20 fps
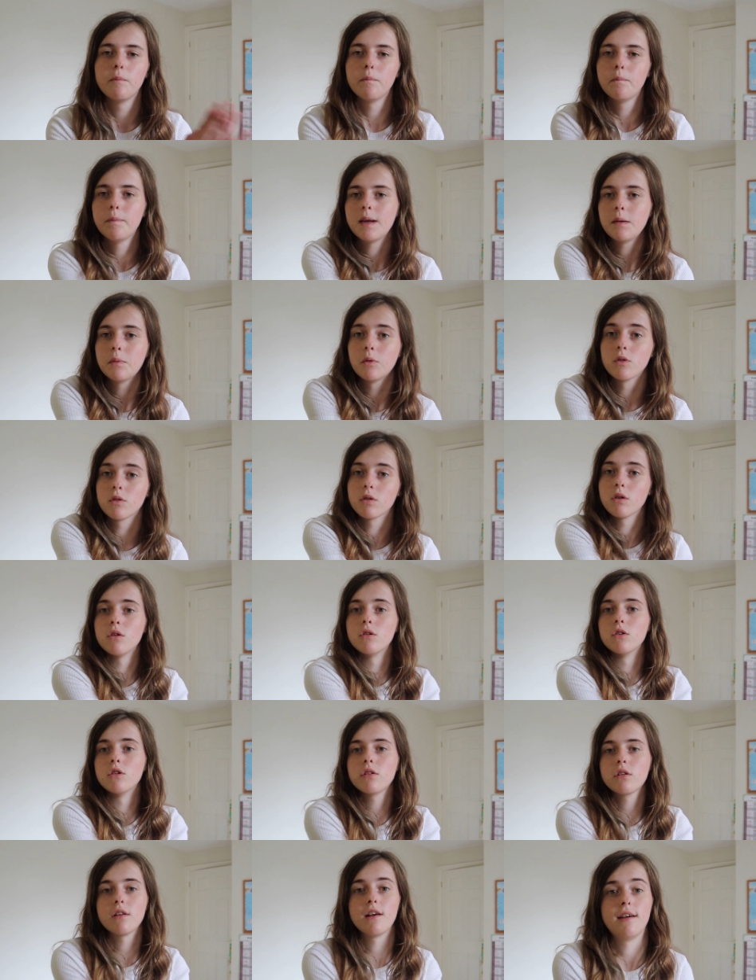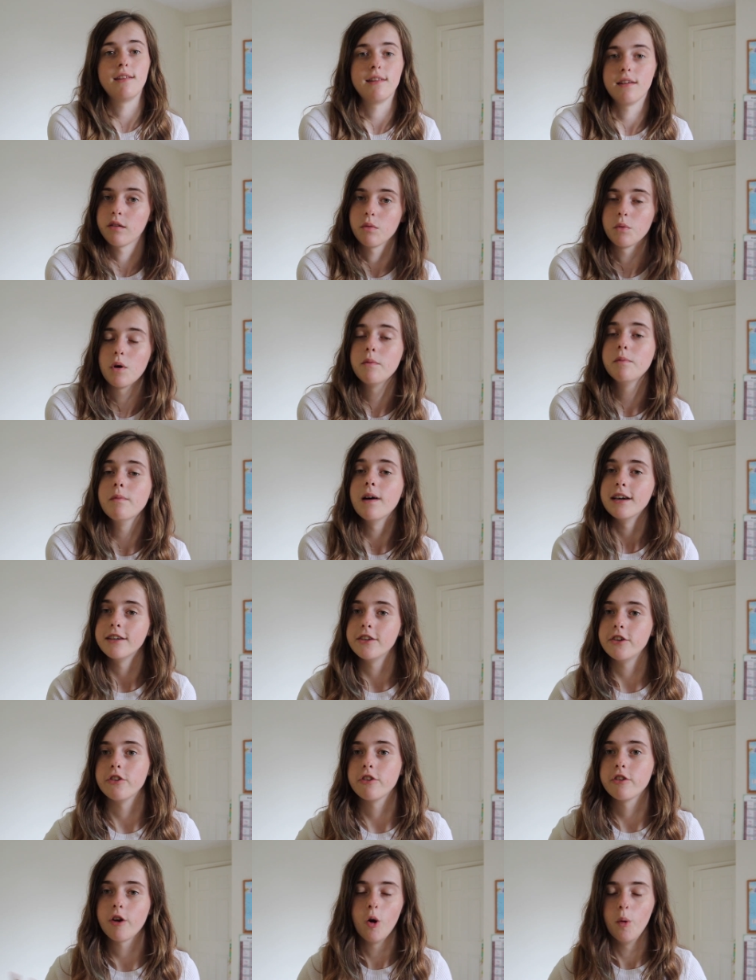people's hauls like this one where you
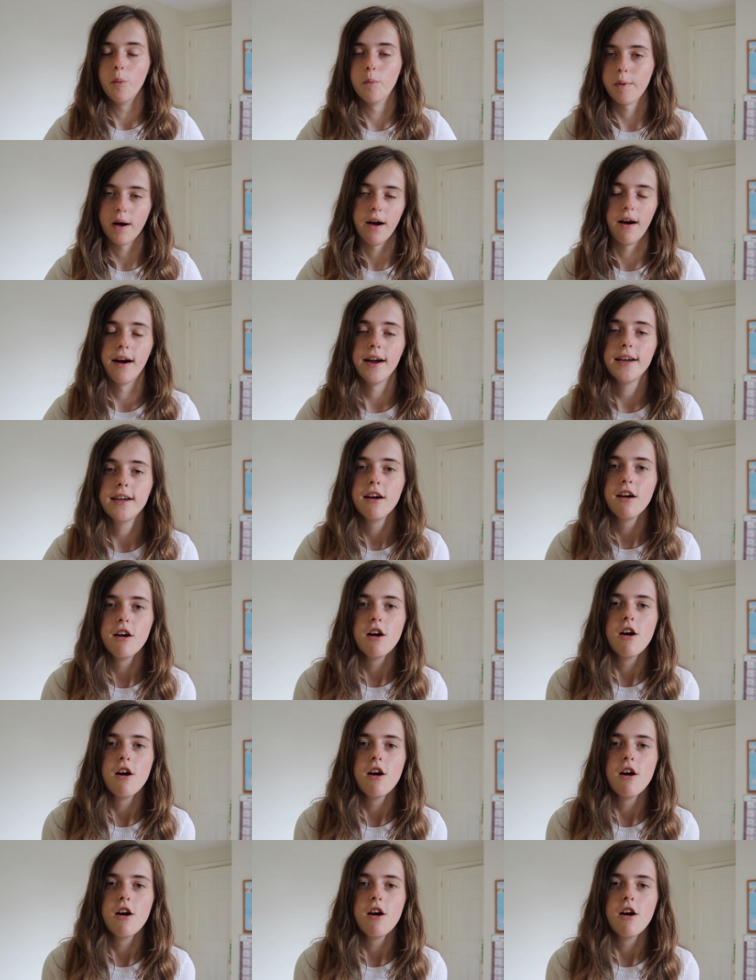just go and buy,